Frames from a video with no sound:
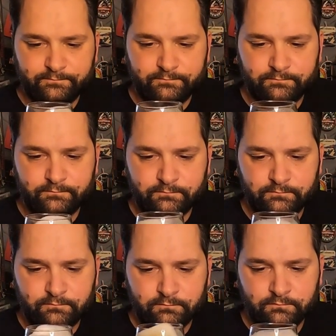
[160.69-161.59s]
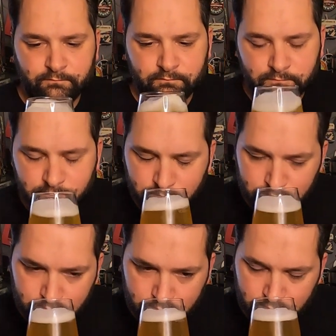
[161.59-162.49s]

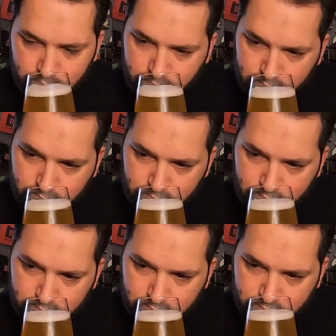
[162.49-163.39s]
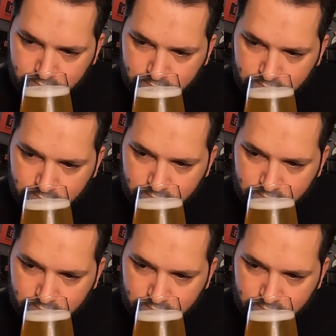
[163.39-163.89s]
[no speech]